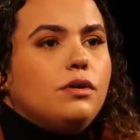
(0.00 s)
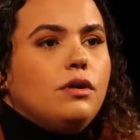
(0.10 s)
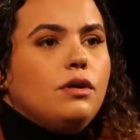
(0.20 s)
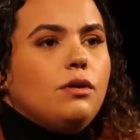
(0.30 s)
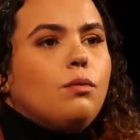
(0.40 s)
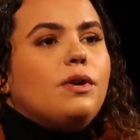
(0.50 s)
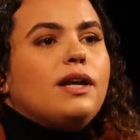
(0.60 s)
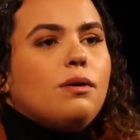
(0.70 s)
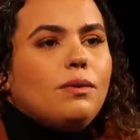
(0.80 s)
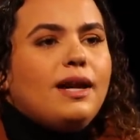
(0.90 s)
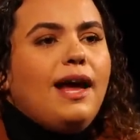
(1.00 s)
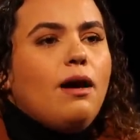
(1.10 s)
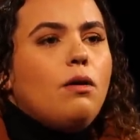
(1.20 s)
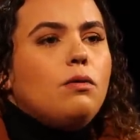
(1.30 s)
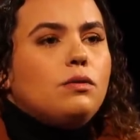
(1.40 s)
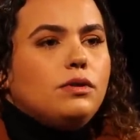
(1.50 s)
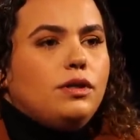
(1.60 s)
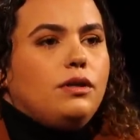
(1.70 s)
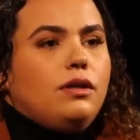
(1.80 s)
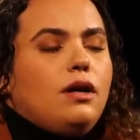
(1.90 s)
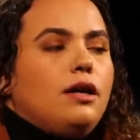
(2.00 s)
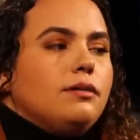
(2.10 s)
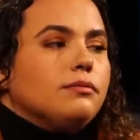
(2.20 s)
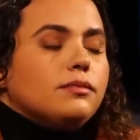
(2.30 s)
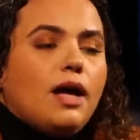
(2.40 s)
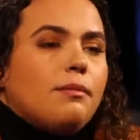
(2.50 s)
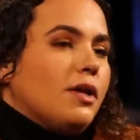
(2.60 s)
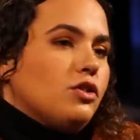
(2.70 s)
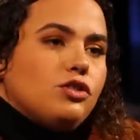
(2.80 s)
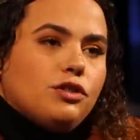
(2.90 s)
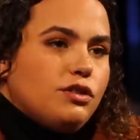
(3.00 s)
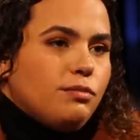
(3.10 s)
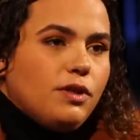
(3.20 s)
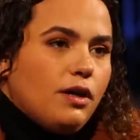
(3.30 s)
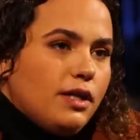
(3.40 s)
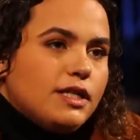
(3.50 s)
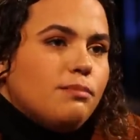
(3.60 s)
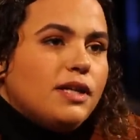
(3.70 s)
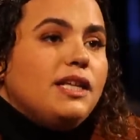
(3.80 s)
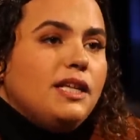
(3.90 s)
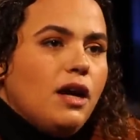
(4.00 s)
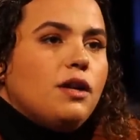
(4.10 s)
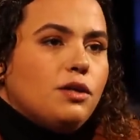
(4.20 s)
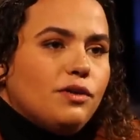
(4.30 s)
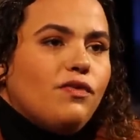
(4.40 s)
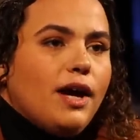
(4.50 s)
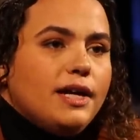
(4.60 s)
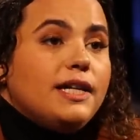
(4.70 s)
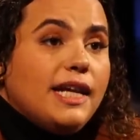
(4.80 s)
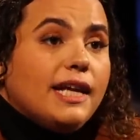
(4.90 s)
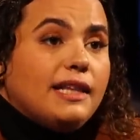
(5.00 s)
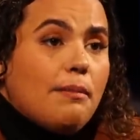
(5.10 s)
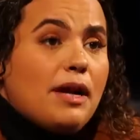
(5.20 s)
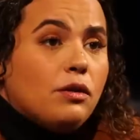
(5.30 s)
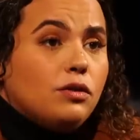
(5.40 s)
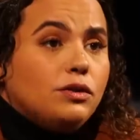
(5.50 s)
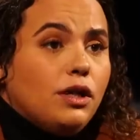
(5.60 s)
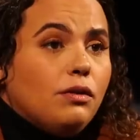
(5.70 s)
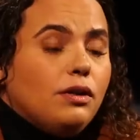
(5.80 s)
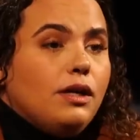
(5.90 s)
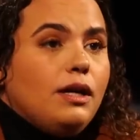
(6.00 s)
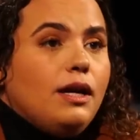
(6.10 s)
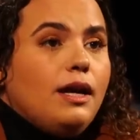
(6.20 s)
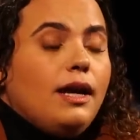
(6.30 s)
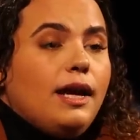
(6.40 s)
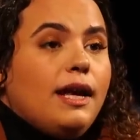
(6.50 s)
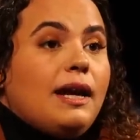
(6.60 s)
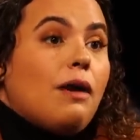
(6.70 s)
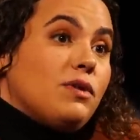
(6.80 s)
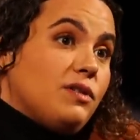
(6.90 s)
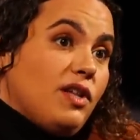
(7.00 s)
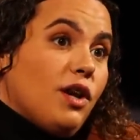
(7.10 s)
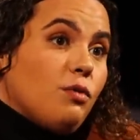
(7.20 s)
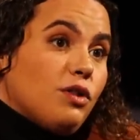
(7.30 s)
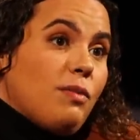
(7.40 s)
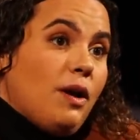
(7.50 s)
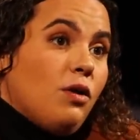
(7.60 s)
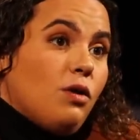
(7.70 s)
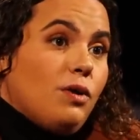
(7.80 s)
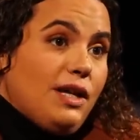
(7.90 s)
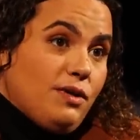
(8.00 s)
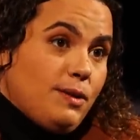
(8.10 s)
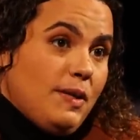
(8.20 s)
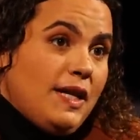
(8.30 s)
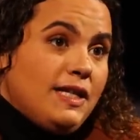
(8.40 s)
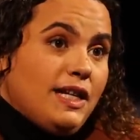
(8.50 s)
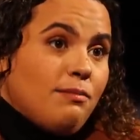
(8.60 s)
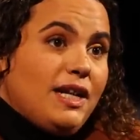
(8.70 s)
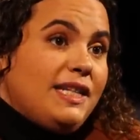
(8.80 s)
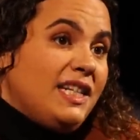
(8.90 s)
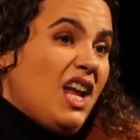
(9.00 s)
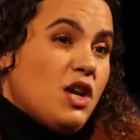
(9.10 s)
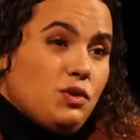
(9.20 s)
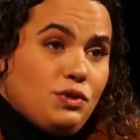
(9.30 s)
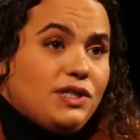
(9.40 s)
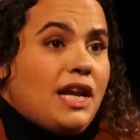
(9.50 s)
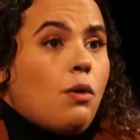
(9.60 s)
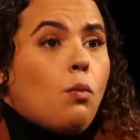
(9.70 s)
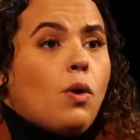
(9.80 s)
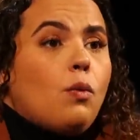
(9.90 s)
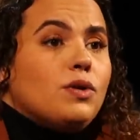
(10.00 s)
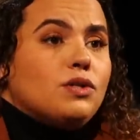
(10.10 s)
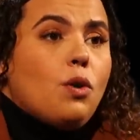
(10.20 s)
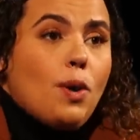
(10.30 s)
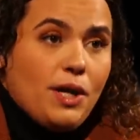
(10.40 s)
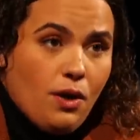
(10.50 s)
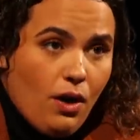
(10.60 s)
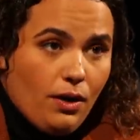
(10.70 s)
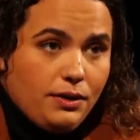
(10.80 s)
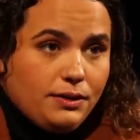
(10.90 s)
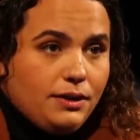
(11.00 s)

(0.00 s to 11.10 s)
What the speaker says: Mm-hmm. When it went out, I'm not sure, to be honest, but he got notified and he had let my uncle know. And I was there with my uncle when he was speaking to him, but I didn't understand what was going on.